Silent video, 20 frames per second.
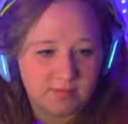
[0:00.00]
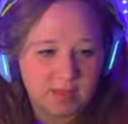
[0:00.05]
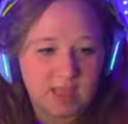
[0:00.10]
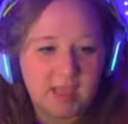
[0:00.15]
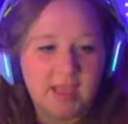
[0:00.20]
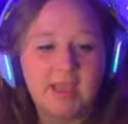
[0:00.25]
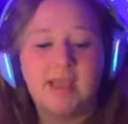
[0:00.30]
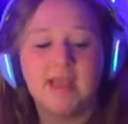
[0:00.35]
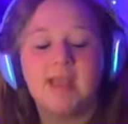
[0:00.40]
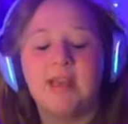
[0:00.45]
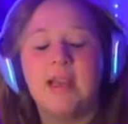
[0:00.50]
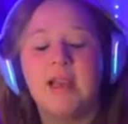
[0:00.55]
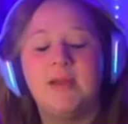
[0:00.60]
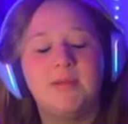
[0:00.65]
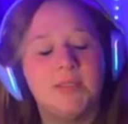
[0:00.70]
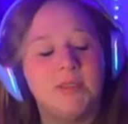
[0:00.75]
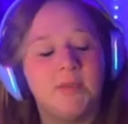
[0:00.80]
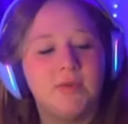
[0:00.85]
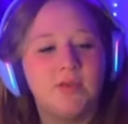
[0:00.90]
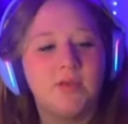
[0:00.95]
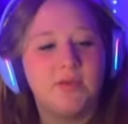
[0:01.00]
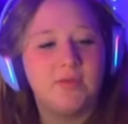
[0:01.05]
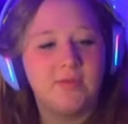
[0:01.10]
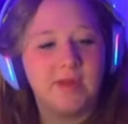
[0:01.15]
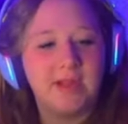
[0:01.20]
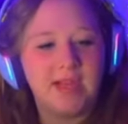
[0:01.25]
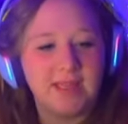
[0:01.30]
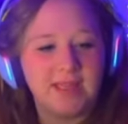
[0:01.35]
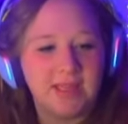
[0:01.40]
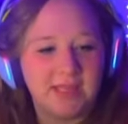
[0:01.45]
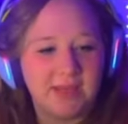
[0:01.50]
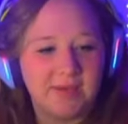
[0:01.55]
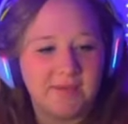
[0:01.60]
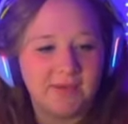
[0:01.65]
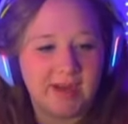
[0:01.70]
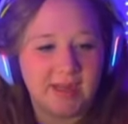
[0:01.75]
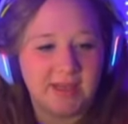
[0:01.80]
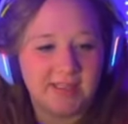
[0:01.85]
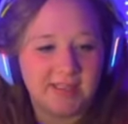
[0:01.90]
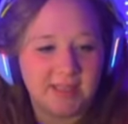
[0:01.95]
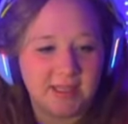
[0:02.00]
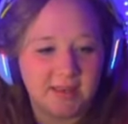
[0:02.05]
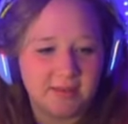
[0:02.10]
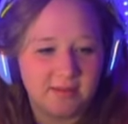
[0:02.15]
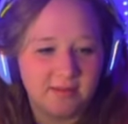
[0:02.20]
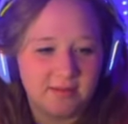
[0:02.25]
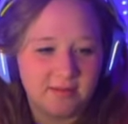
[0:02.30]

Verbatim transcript: Andy, I'm doing great. Thank you for asking.